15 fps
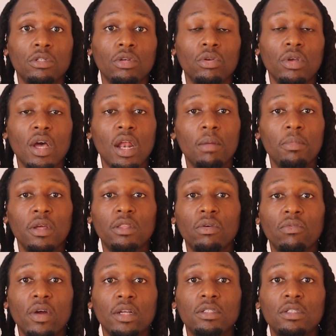So you got to make
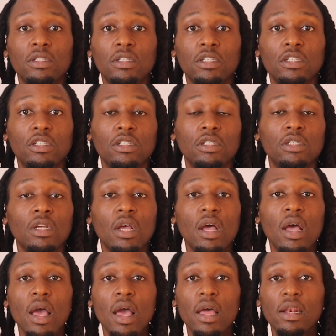the right decisions
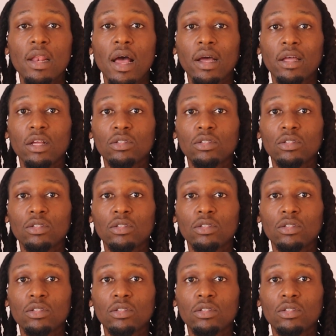and not